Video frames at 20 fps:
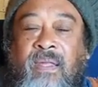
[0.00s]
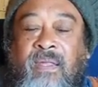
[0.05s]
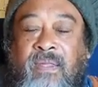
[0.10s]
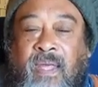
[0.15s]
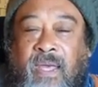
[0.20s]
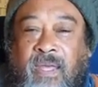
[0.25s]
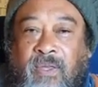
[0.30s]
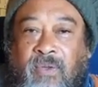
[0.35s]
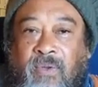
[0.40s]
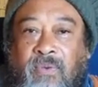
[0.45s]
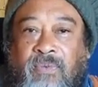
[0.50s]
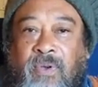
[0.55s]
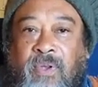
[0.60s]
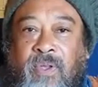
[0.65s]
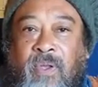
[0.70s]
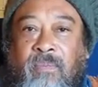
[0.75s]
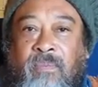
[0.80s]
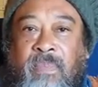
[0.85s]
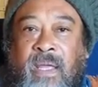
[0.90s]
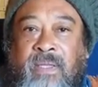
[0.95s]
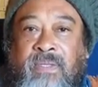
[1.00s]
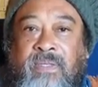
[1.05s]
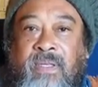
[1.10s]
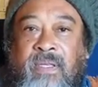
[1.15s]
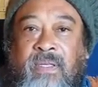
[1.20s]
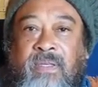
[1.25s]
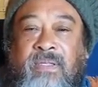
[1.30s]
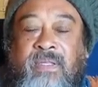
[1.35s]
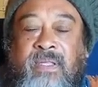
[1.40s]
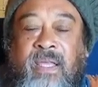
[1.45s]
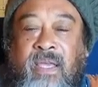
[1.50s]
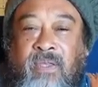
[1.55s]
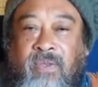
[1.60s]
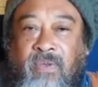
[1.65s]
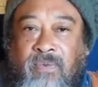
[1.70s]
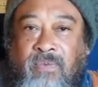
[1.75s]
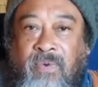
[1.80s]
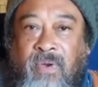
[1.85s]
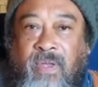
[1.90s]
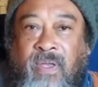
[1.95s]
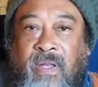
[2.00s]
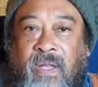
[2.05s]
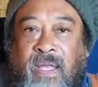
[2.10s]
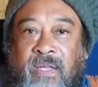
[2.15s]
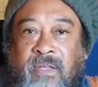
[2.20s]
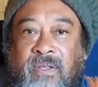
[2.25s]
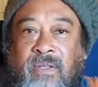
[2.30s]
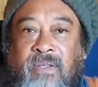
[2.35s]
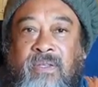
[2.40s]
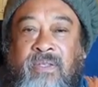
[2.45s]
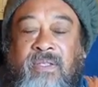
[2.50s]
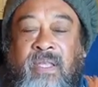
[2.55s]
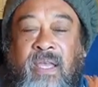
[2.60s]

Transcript: Thank you for your blessings. Thank you for your letters.